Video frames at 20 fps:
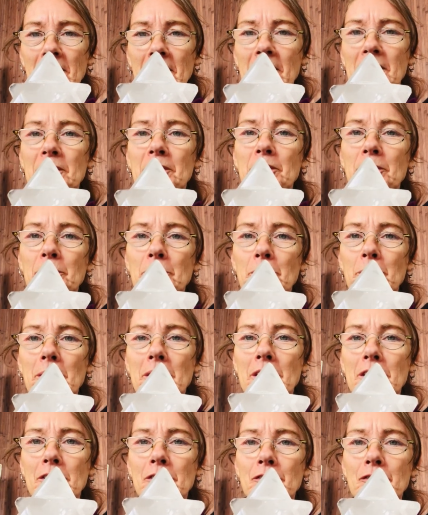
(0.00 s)
and you
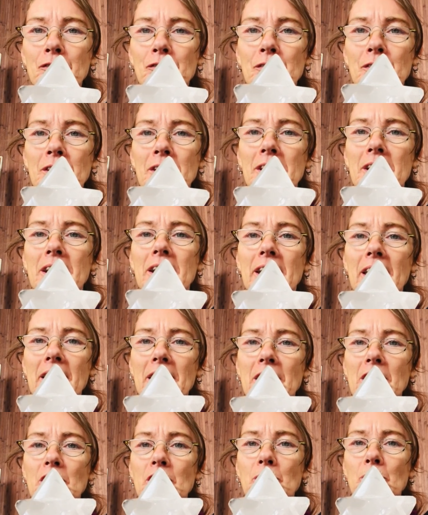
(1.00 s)
will have
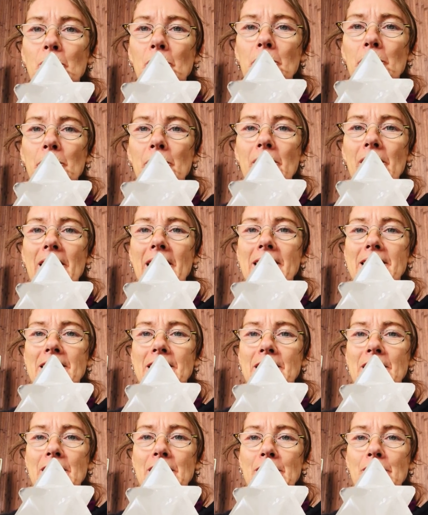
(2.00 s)
gained all your
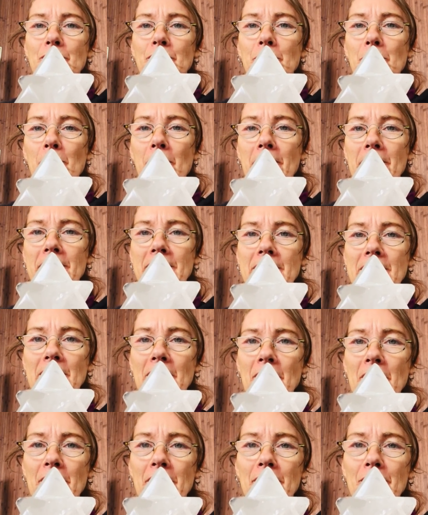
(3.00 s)
lessons from this
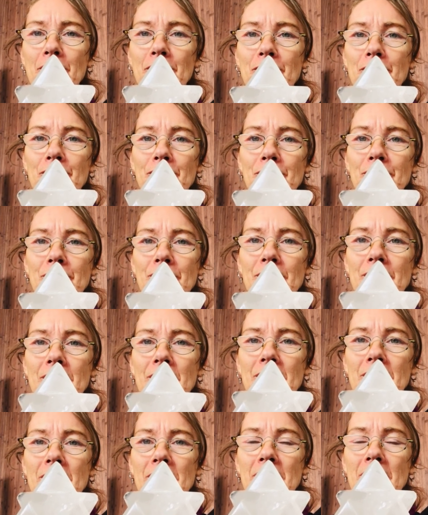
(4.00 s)
life.
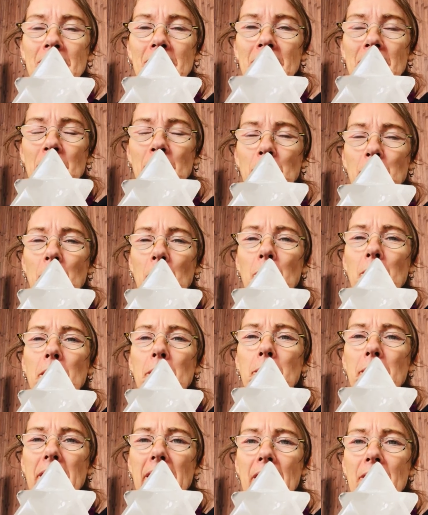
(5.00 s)
You'll
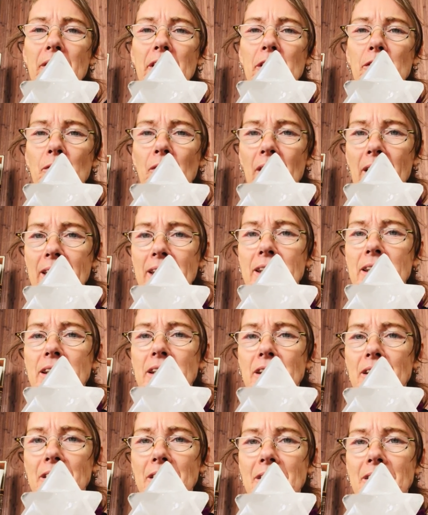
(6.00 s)
probably be having a
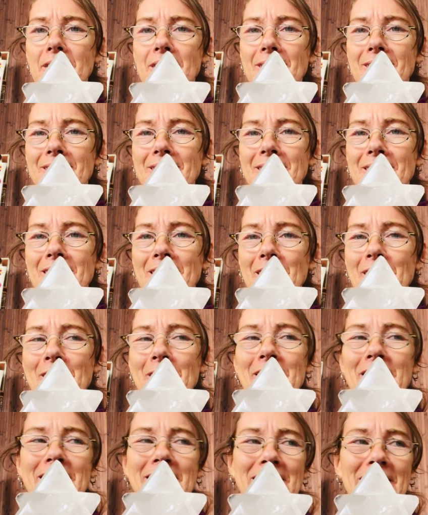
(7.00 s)
rest,
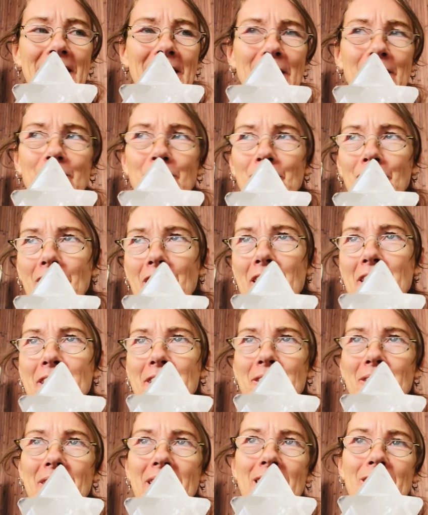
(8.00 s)
looking down,
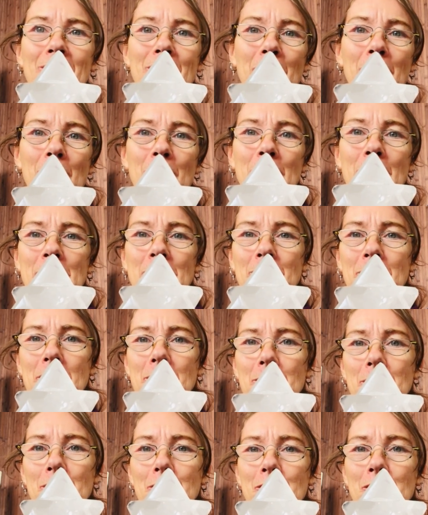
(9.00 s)
flying around with all those
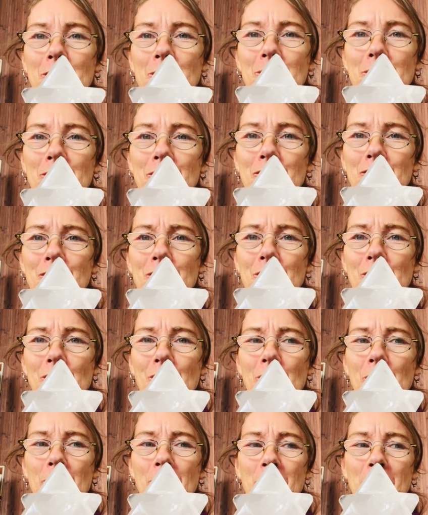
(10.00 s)
people who've gone
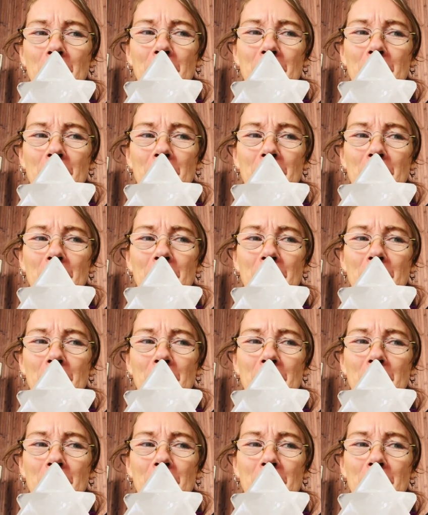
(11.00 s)
before.